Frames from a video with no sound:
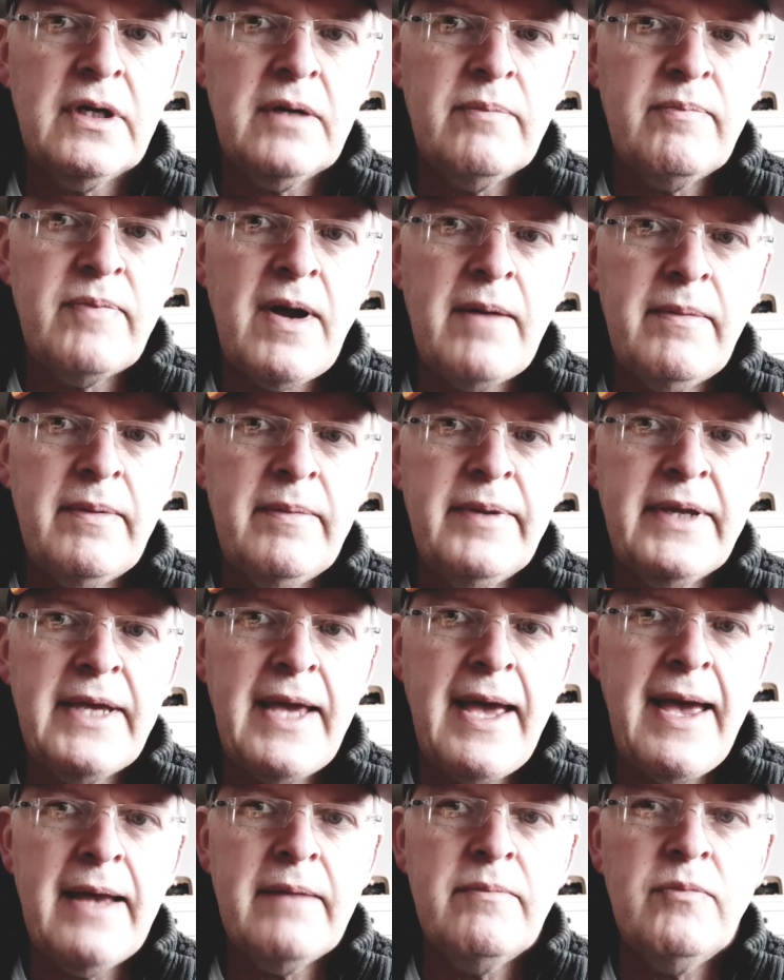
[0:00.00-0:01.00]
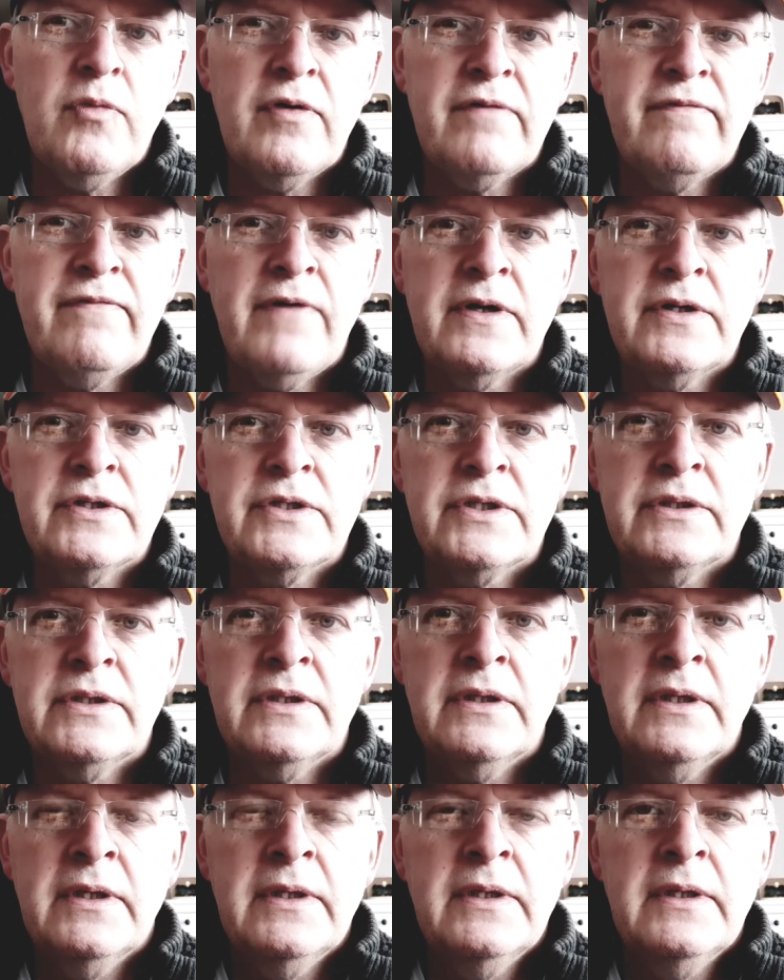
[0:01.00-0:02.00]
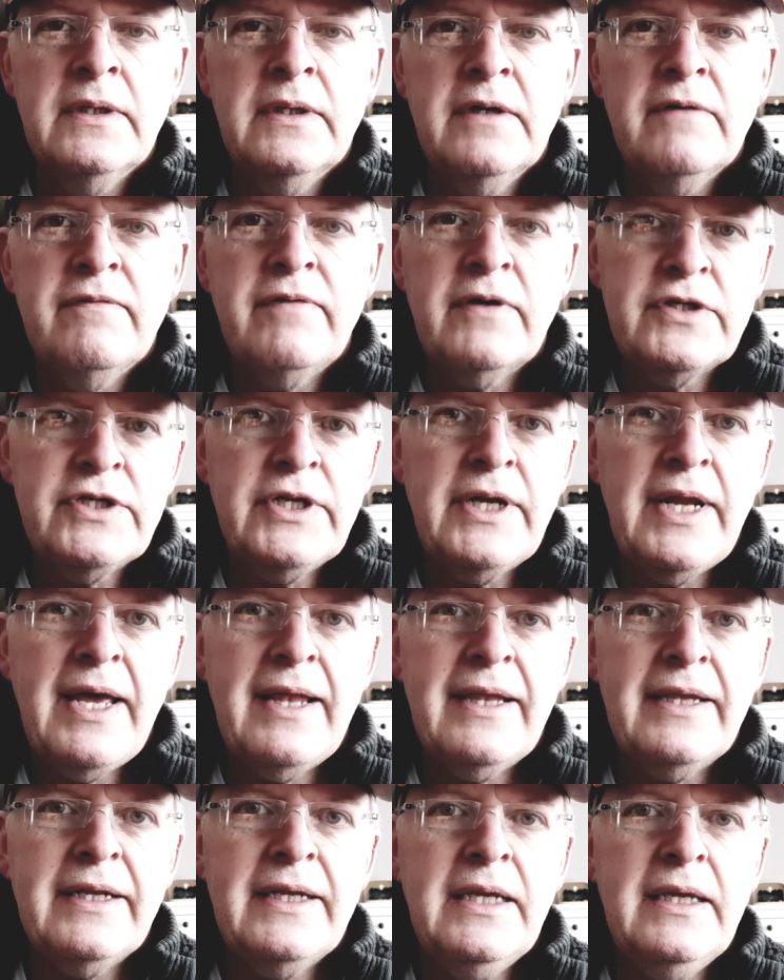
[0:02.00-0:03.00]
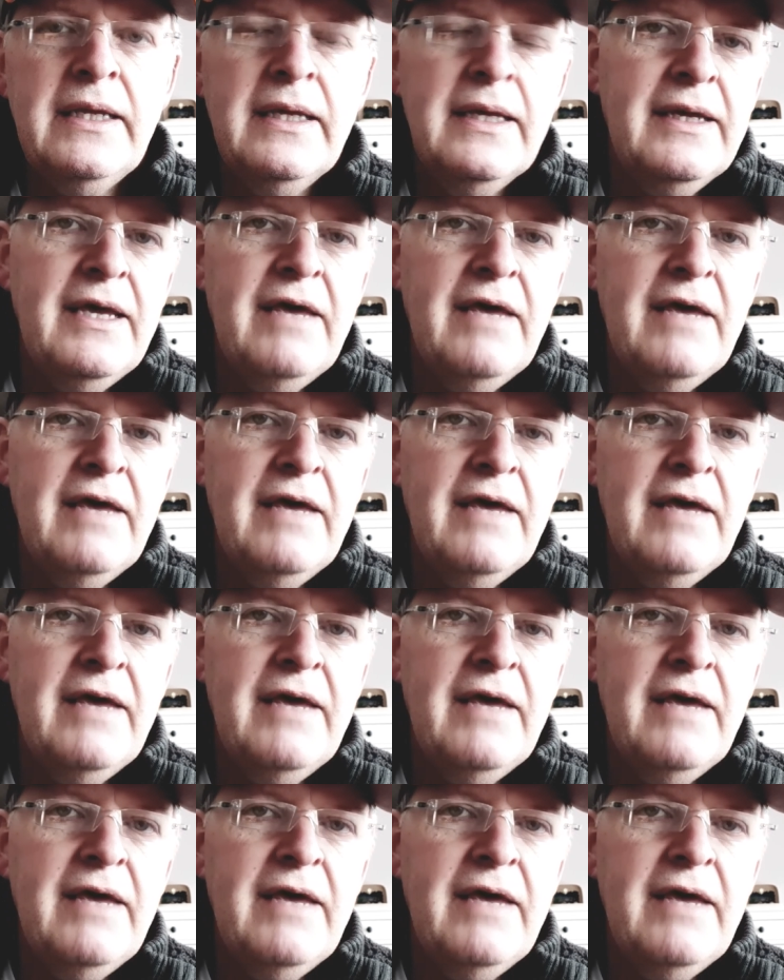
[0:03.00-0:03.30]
to probably add more functionality.